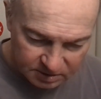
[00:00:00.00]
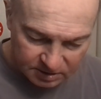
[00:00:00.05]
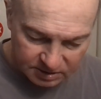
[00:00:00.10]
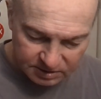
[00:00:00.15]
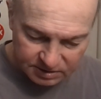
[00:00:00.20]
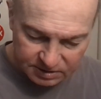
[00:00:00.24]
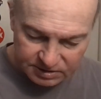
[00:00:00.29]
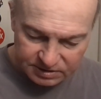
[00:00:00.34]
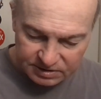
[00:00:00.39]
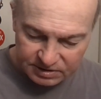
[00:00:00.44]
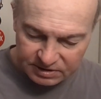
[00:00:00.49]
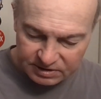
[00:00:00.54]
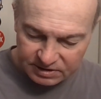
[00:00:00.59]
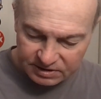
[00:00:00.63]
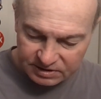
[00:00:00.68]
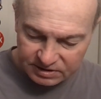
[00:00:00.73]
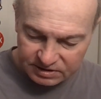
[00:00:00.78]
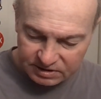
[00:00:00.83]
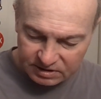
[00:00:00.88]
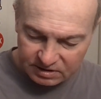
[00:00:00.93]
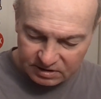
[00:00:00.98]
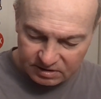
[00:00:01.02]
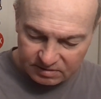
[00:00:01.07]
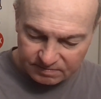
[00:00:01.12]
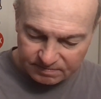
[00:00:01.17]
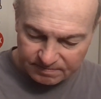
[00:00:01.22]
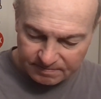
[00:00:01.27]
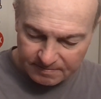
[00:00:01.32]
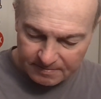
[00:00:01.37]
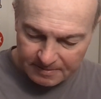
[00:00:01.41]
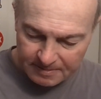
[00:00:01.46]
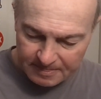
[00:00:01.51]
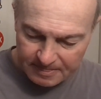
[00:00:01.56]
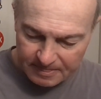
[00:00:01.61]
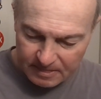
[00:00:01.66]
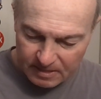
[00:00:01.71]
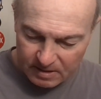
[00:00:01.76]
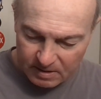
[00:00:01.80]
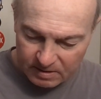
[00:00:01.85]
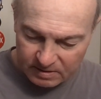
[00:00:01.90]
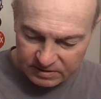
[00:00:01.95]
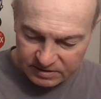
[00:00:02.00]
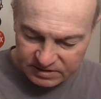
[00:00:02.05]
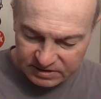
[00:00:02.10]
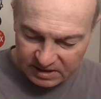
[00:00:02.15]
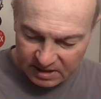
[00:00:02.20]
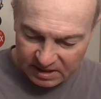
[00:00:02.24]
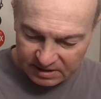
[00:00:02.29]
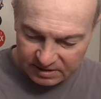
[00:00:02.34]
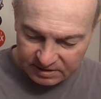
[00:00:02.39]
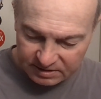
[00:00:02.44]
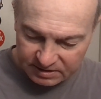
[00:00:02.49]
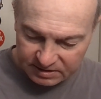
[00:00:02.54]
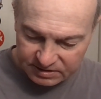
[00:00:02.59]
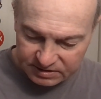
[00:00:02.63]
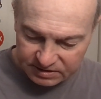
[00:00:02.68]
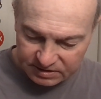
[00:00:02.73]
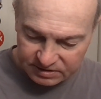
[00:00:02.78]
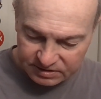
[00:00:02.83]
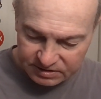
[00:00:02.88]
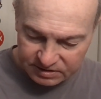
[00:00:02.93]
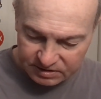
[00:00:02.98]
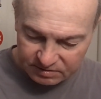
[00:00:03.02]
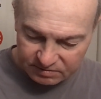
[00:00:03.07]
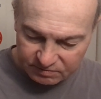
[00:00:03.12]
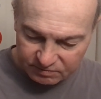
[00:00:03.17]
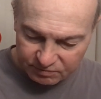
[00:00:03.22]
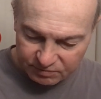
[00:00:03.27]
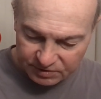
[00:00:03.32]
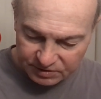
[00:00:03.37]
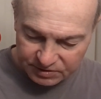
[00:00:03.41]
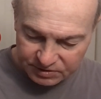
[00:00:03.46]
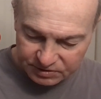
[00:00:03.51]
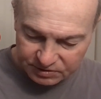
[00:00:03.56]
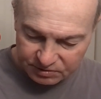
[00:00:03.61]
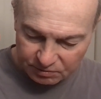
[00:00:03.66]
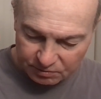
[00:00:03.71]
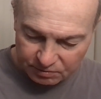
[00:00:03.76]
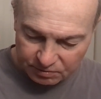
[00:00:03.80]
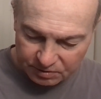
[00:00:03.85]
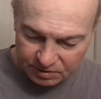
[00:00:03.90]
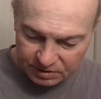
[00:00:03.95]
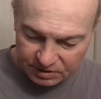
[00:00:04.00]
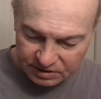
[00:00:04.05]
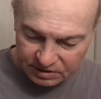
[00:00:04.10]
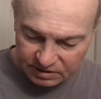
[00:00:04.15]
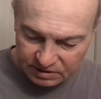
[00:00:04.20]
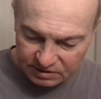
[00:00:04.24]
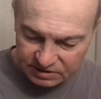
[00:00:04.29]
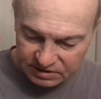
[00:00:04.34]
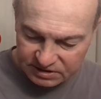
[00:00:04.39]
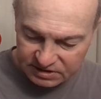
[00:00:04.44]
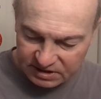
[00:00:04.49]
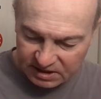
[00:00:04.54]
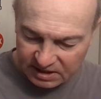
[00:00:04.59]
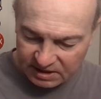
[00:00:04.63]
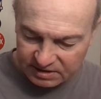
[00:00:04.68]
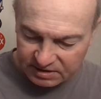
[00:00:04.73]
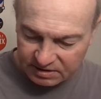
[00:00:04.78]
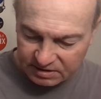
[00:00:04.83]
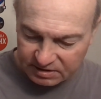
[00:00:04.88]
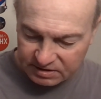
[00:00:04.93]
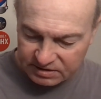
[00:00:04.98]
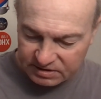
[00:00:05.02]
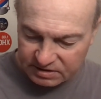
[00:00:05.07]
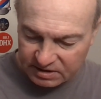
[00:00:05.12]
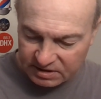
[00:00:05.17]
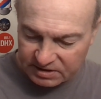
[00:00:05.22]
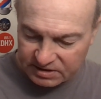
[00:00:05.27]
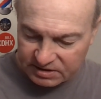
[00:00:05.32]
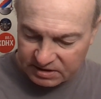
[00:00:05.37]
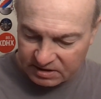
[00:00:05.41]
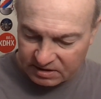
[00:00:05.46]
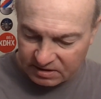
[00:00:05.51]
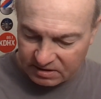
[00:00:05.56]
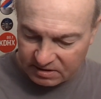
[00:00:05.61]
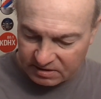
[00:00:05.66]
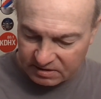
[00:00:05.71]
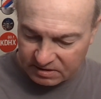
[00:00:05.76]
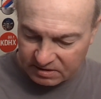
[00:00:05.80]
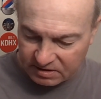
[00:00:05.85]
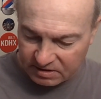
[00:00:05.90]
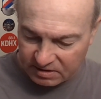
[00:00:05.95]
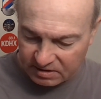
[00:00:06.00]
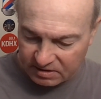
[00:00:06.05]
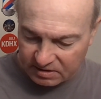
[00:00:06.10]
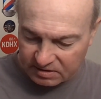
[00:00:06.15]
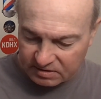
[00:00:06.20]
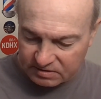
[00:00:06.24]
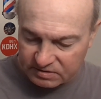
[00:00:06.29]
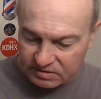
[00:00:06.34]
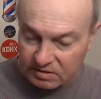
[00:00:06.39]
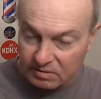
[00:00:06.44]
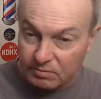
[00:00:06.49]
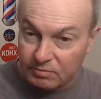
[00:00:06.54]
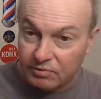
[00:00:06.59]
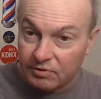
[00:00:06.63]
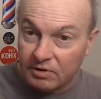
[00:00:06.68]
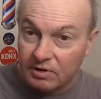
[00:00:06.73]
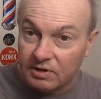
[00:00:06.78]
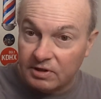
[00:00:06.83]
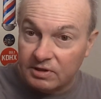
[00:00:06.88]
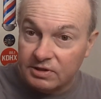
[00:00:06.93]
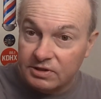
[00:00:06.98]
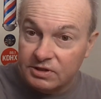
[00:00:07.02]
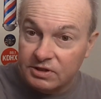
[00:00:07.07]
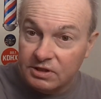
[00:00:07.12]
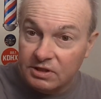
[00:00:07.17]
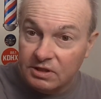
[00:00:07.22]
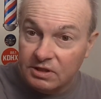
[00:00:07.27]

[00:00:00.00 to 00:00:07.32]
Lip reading: is this Sanax. It's a restored Sanax, S-A-N-A-X brush.